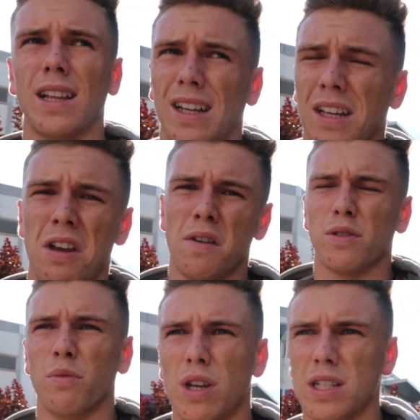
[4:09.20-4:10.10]
Looked like
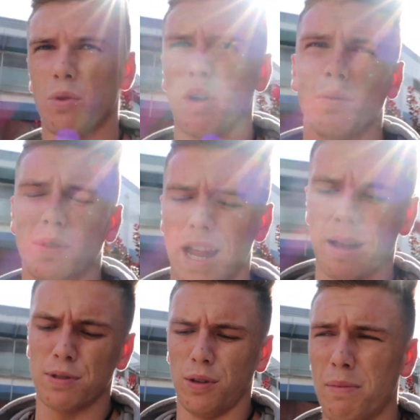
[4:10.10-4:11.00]
for some reason I woke up today
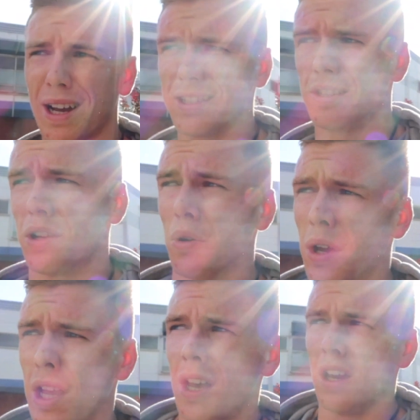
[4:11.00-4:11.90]
absolutely battered, so
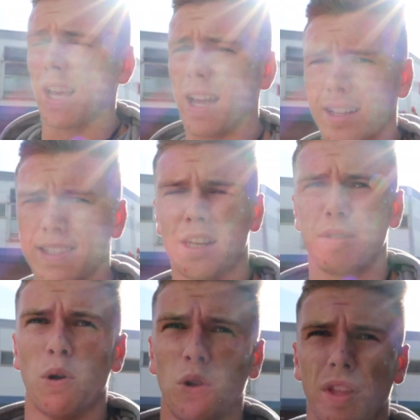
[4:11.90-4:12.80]
get that
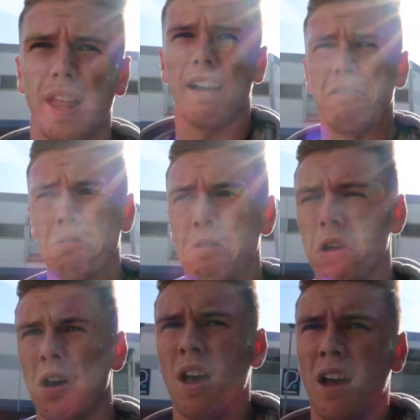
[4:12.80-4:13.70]
tennis ball under there, and
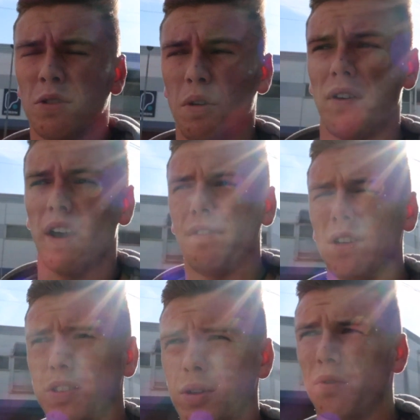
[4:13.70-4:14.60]
to be fair, it
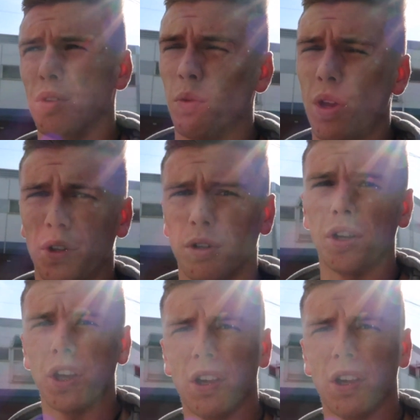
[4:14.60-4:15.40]
feels to have done the world of good.